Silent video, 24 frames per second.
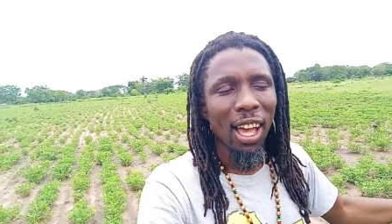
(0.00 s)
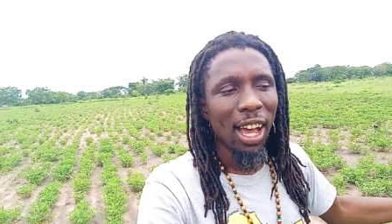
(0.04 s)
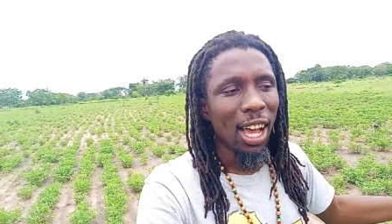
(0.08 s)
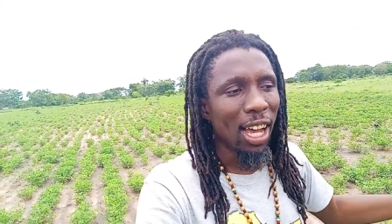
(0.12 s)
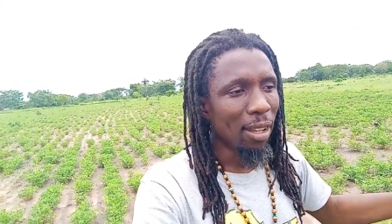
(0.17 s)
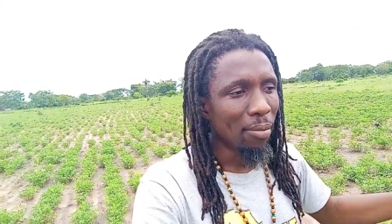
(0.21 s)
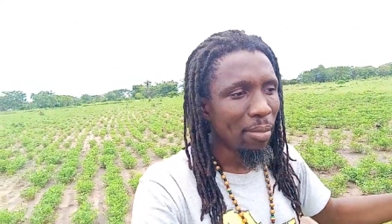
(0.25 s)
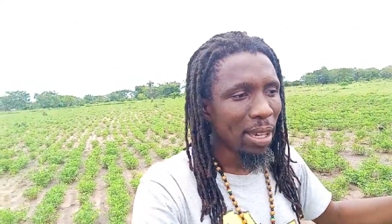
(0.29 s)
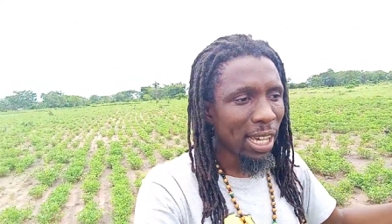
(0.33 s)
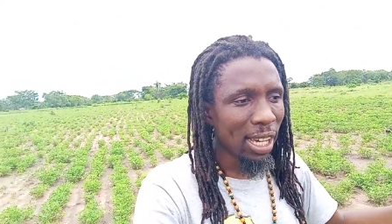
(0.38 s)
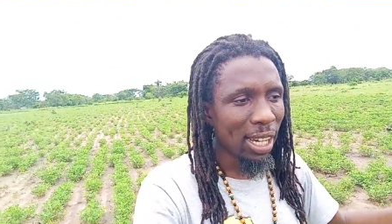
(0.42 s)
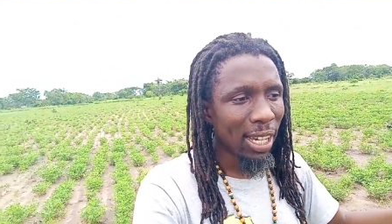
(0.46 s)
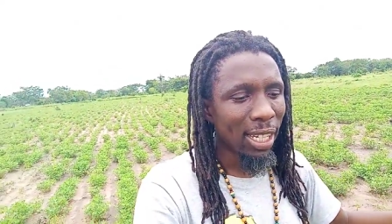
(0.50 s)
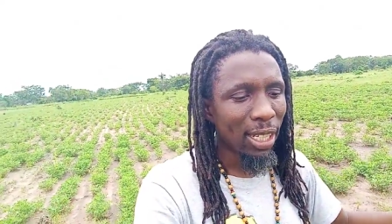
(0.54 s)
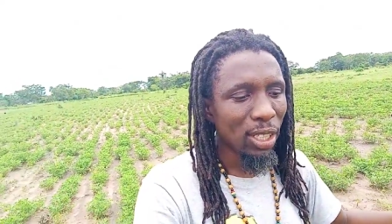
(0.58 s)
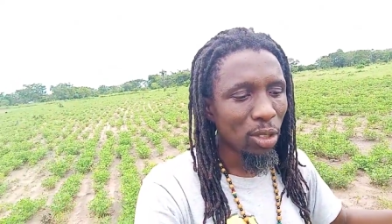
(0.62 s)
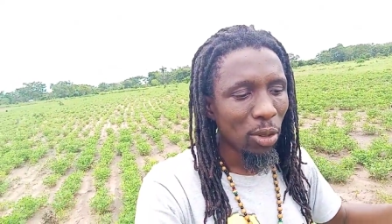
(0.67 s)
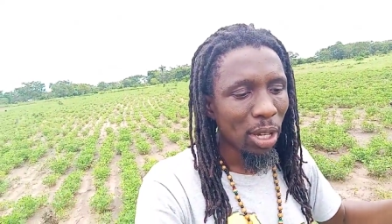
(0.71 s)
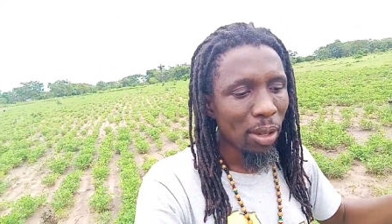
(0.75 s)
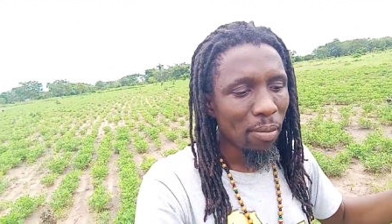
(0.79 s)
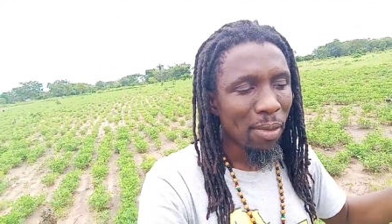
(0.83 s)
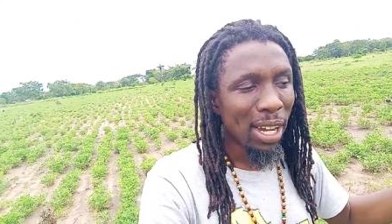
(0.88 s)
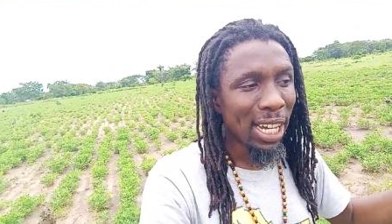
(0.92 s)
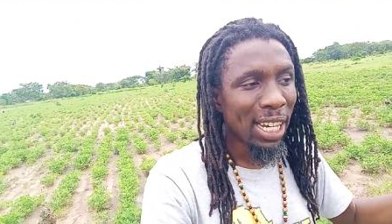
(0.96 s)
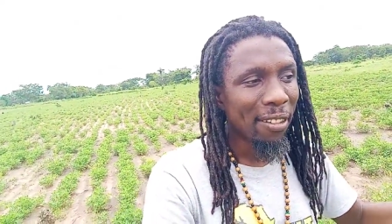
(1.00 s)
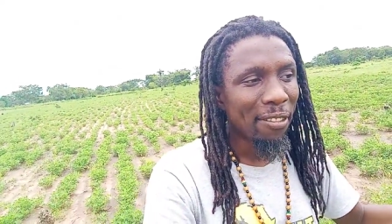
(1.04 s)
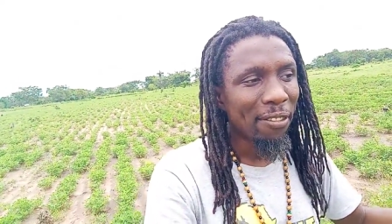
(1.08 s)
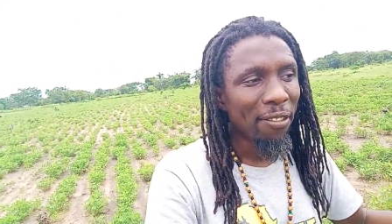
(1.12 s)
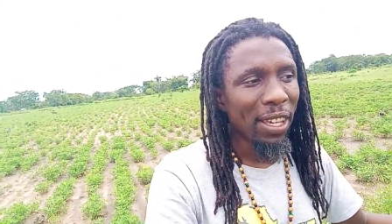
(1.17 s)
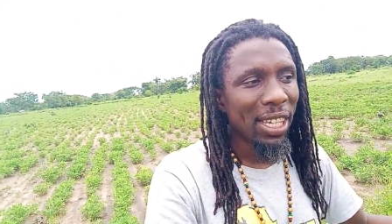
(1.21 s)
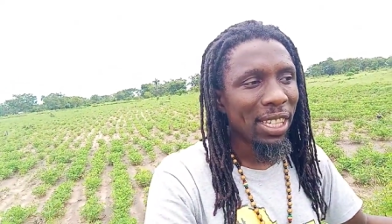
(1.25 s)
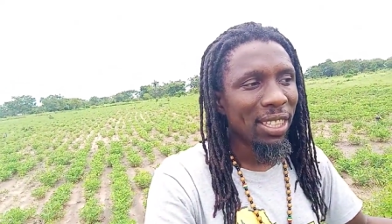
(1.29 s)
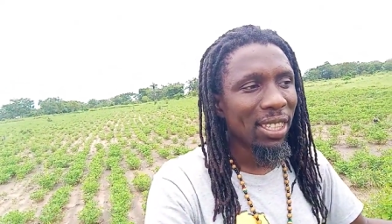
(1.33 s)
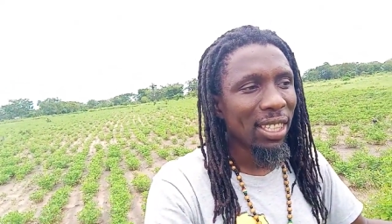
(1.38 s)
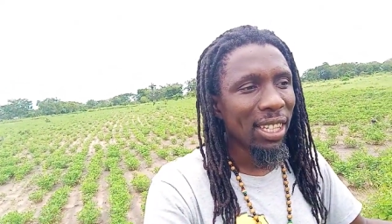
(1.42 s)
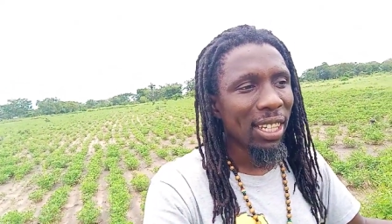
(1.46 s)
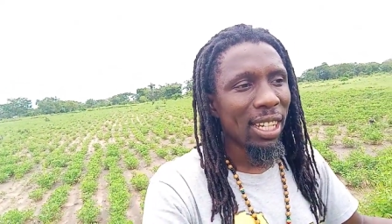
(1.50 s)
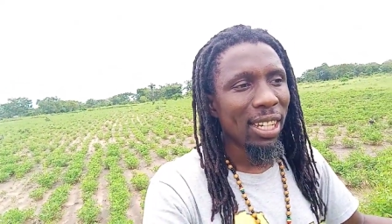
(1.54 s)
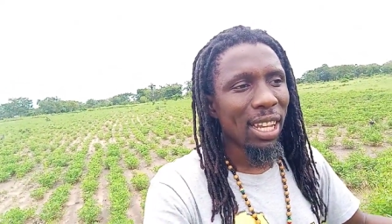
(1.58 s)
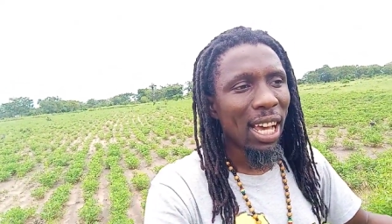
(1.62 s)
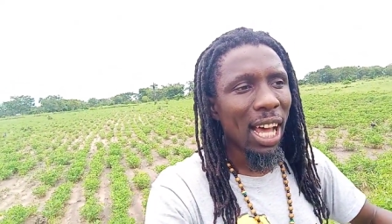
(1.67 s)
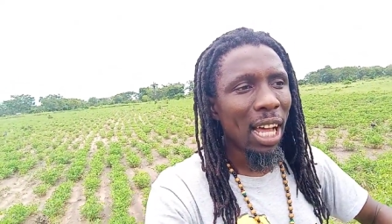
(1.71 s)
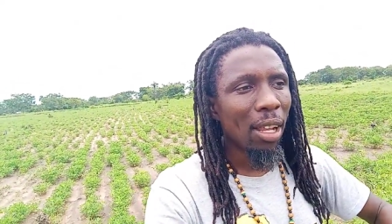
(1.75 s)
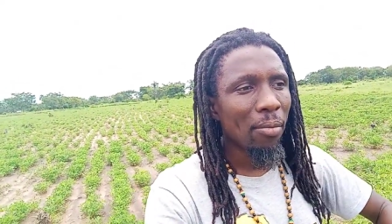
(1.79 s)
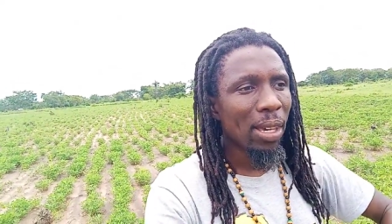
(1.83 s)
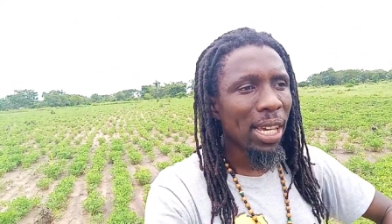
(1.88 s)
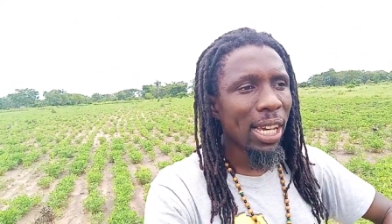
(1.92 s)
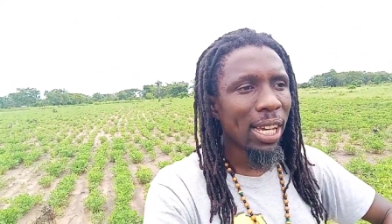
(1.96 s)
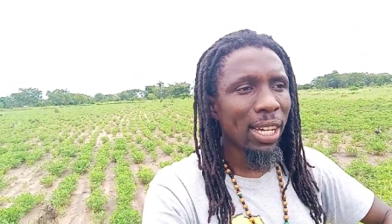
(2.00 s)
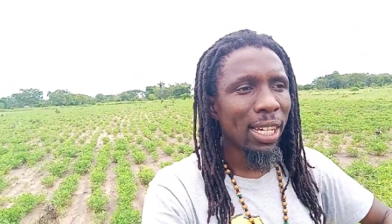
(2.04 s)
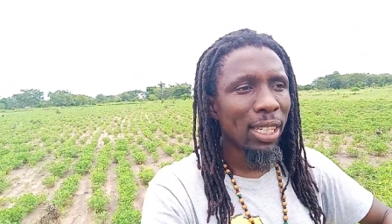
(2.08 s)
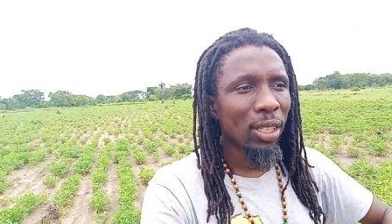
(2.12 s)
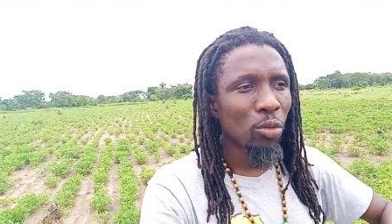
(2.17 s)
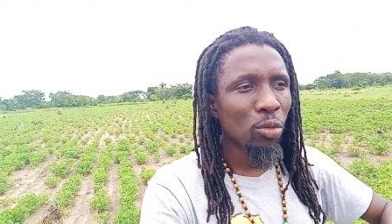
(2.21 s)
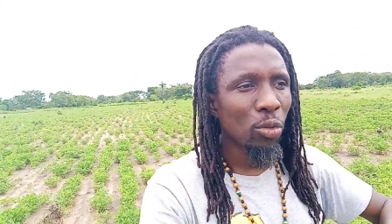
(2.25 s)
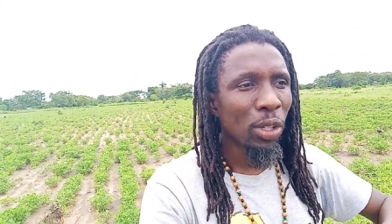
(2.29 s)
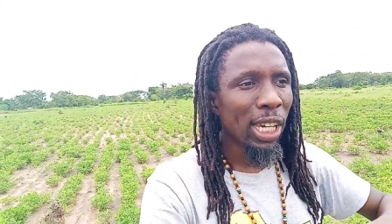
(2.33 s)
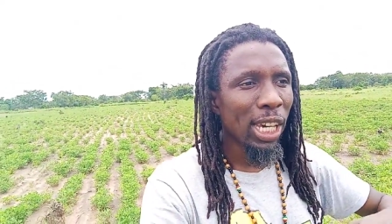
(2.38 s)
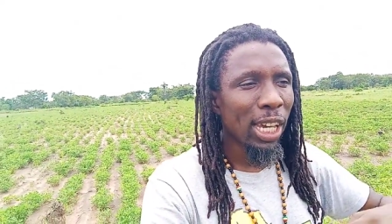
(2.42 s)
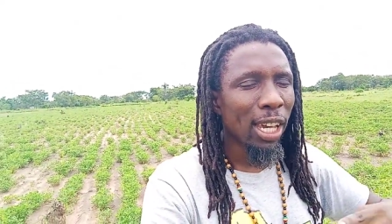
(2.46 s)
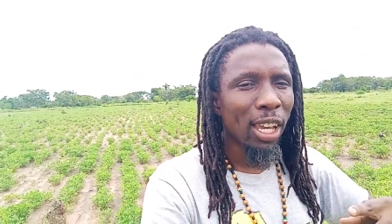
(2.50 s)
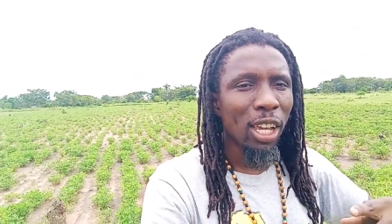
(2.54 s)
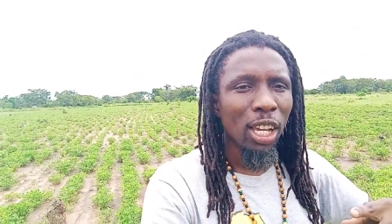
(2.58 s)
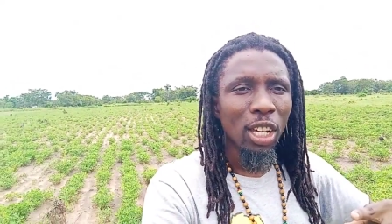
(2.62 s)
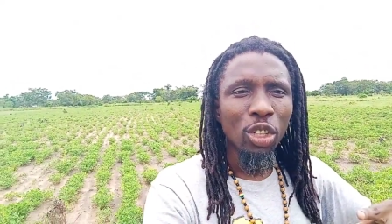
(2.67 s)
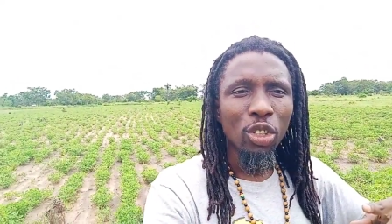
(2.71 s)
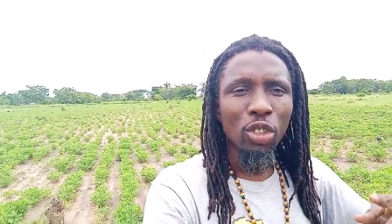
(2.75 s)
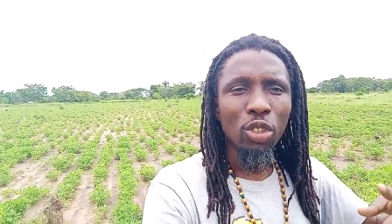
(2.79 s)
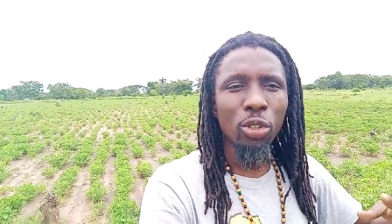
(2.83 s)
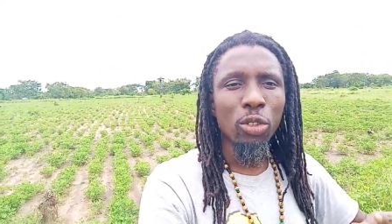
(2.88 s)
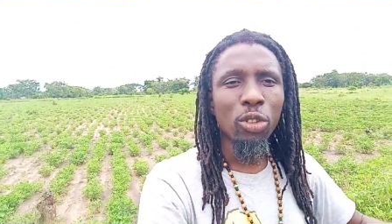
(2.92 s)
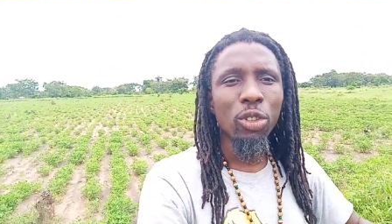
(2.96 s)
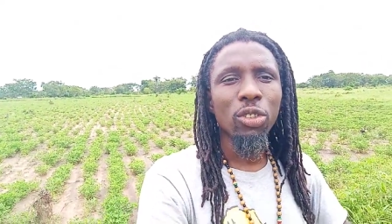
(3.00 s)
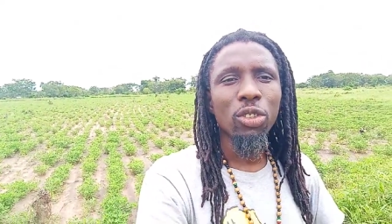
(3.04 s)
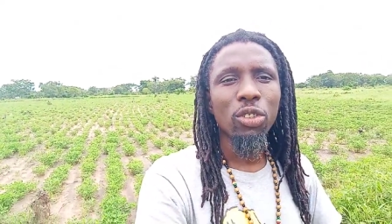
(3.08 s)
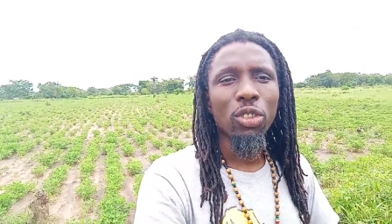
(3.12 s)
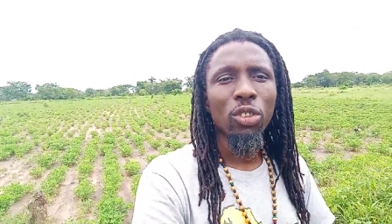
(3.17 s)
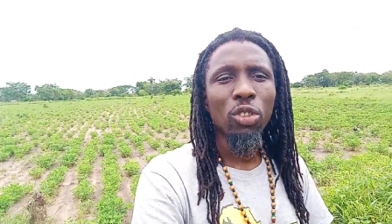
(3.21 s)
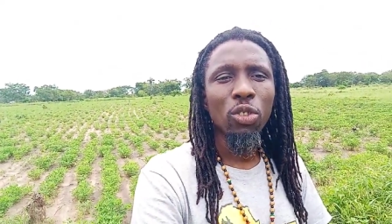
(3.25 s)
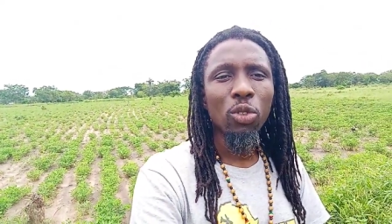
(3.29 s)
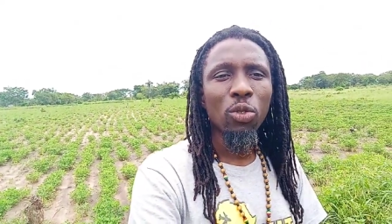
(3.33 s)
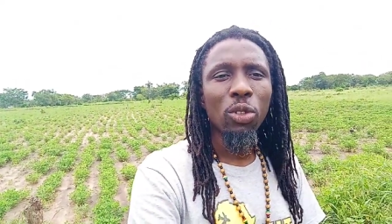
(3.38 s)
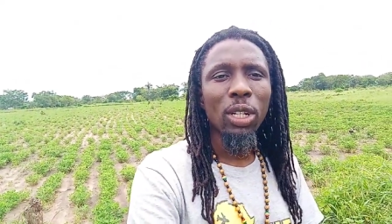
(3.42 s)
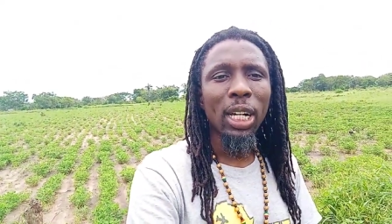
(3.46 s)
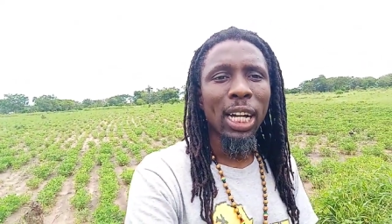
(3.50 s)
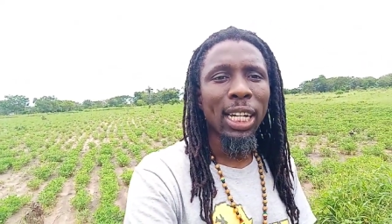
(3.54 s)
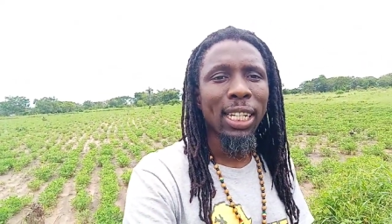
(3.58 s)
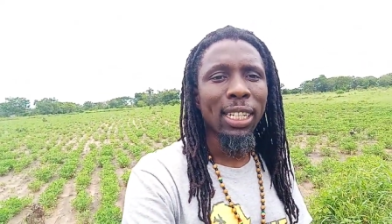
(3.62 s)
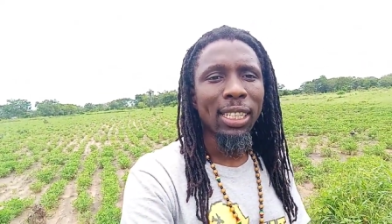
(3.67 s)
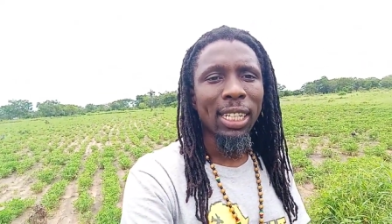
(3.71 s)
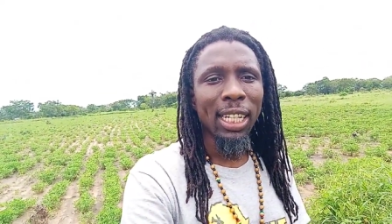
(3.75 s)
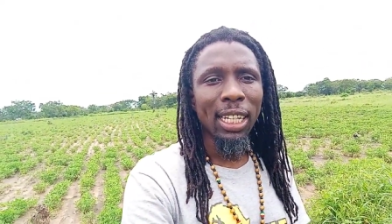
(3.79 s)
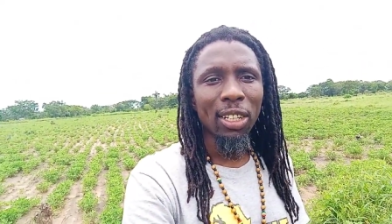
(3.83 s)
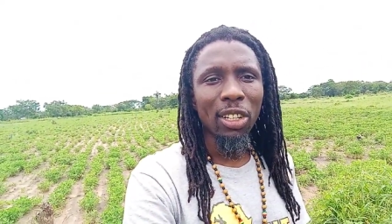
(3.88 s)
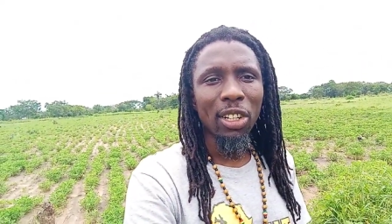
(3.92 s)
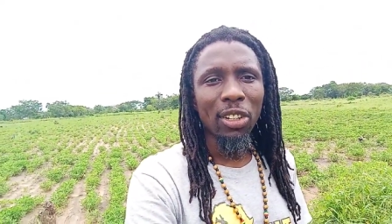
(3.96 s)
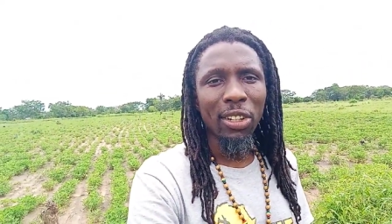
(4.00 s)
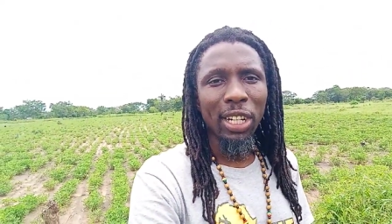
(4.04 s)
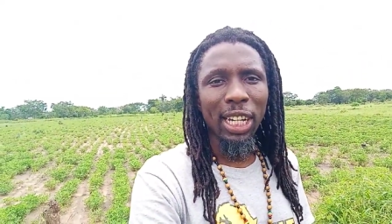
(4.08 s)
all because we manifested it, all because we chose to do content